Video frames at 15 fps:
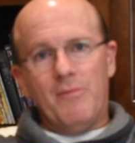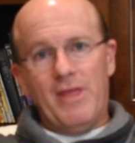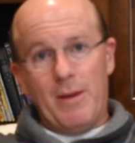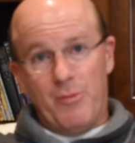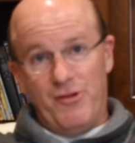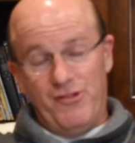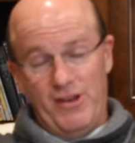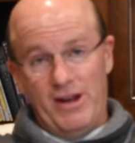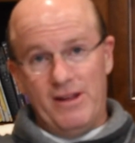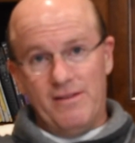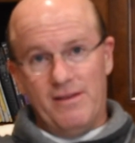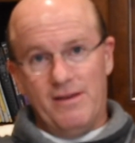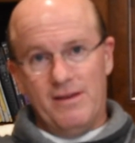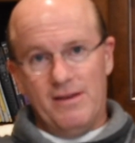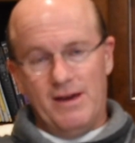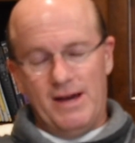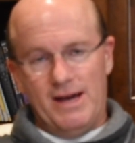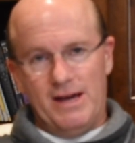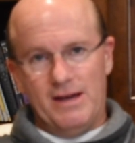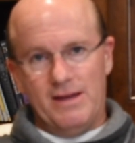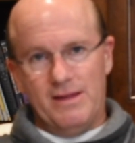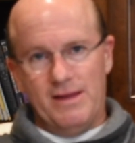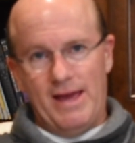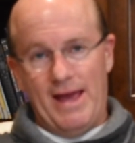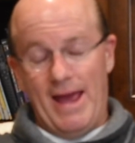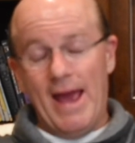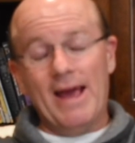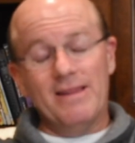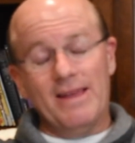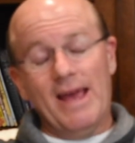They presented,
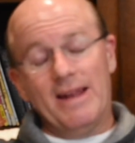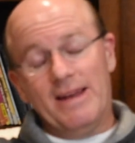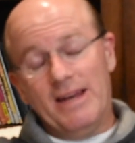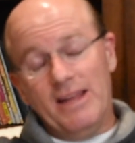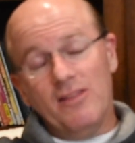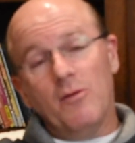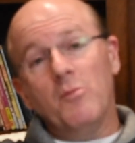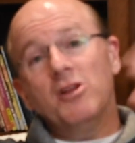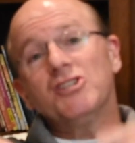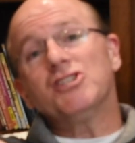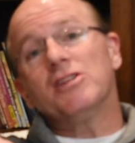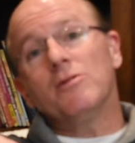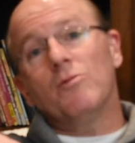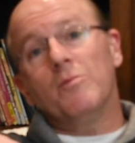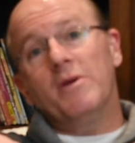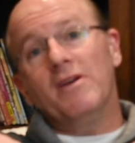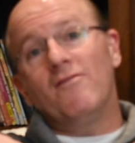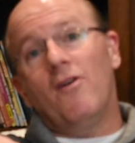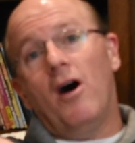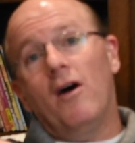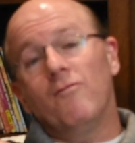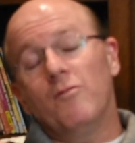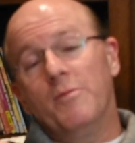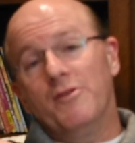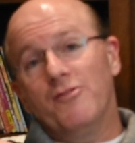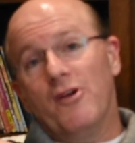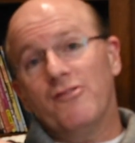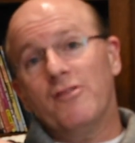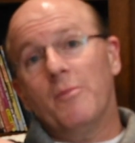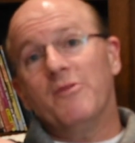and any of the militia that would be involved would be
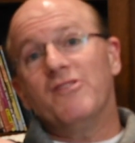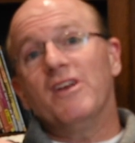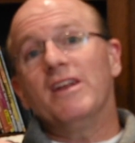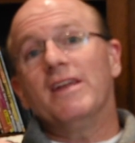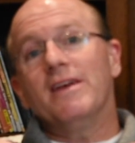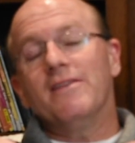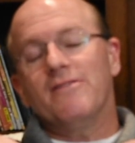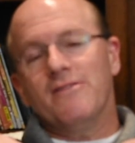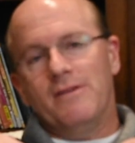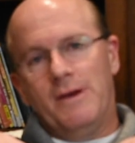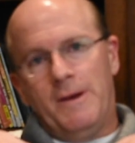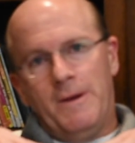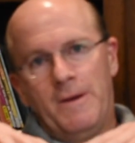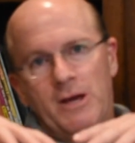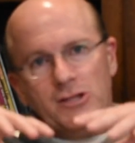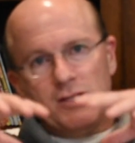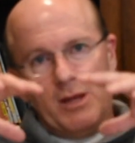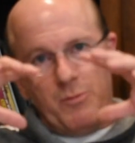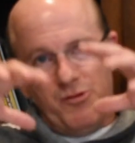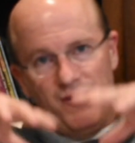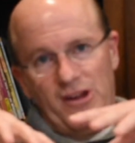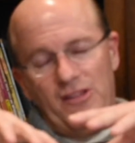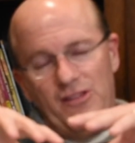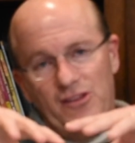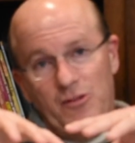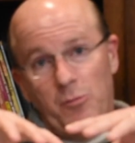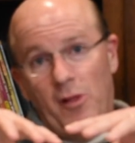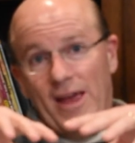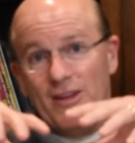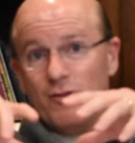dressed up as Indians. So they presented
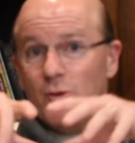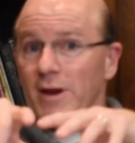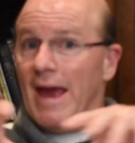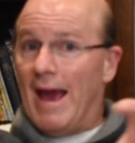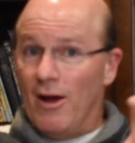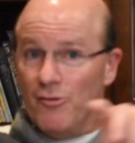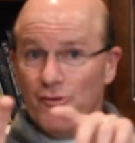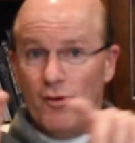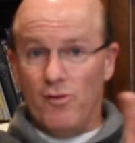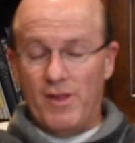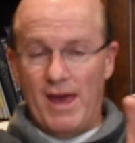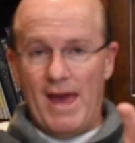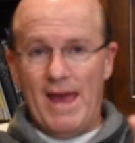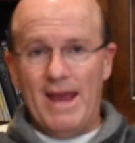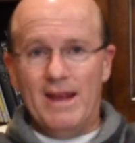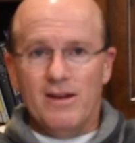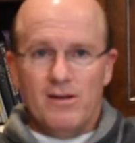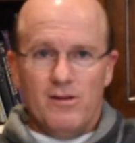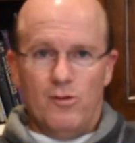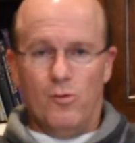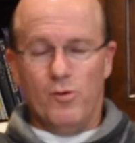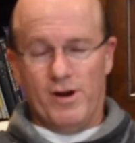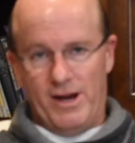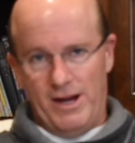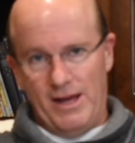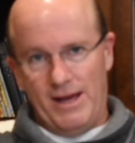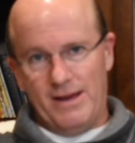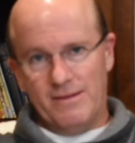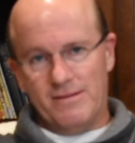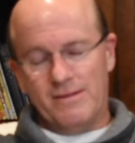this plan to a council that Haight
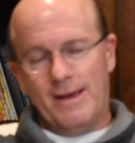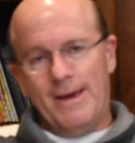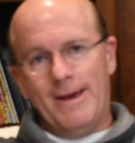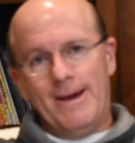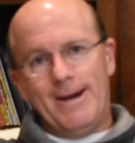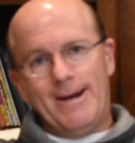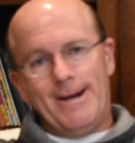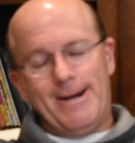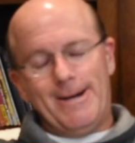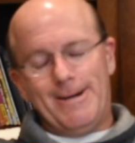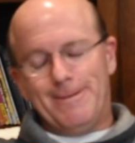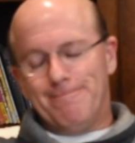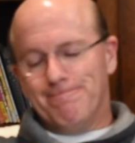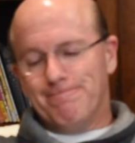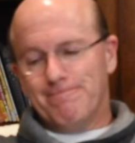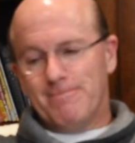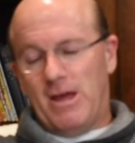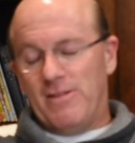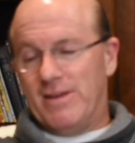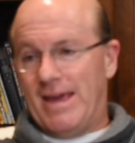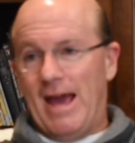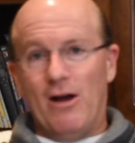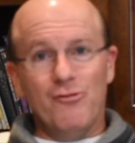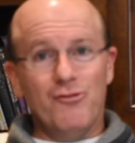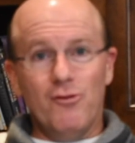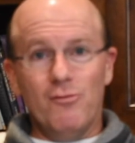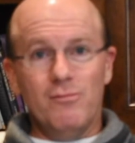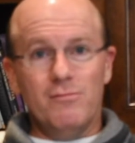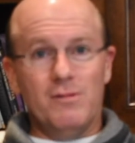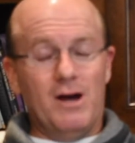organized. The
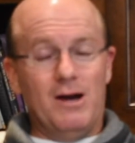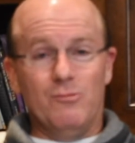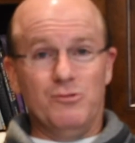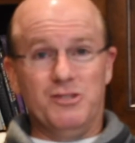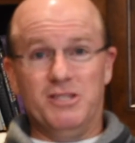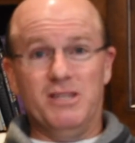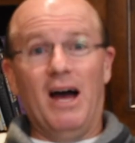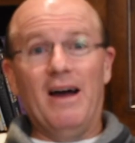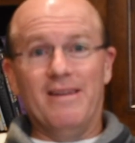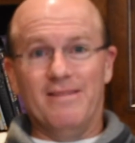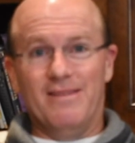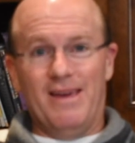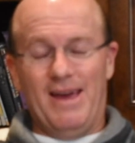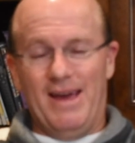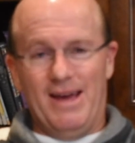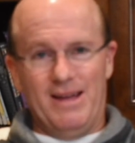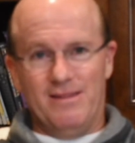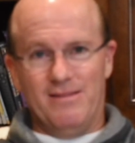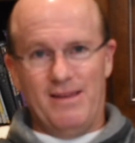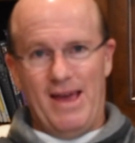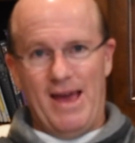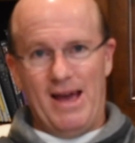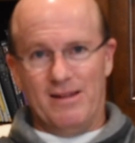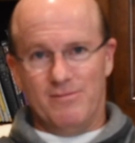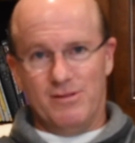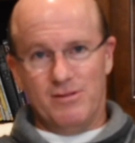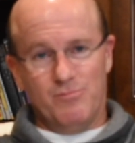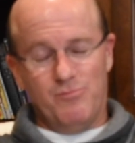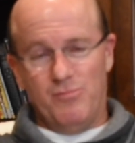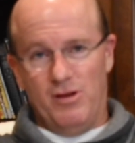council was stunned and had
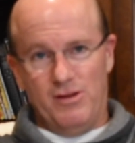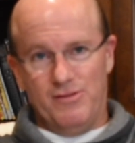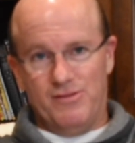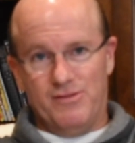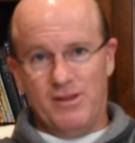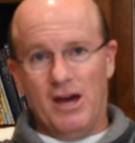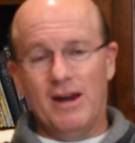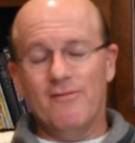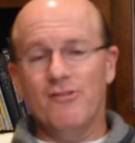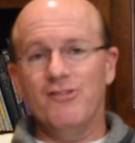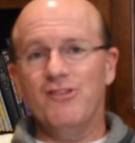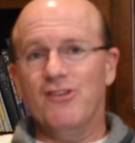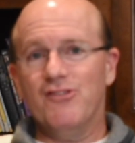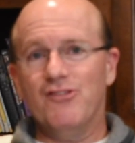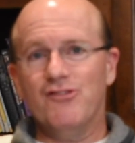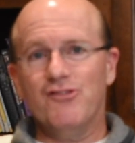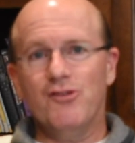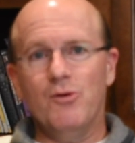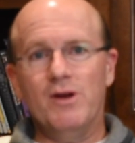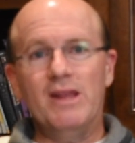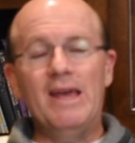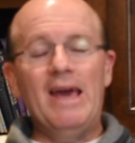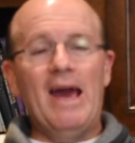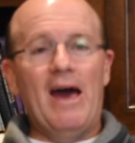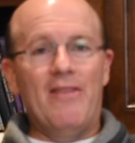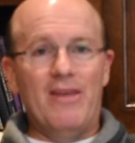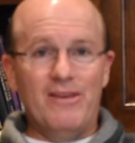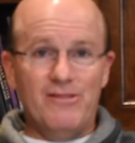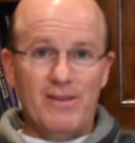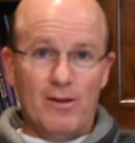a ton of resistance to it, and
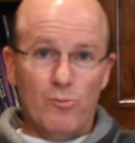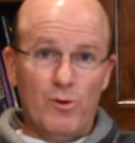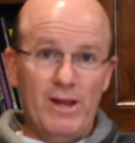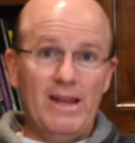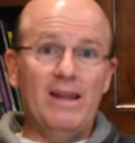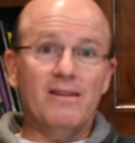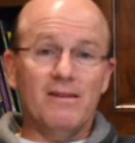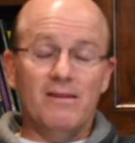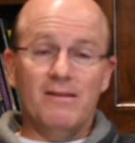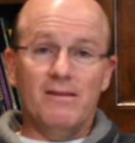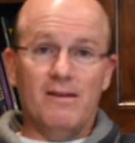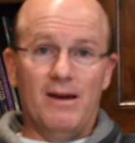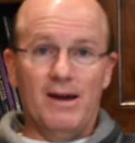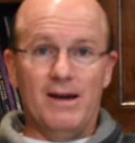they said, we need to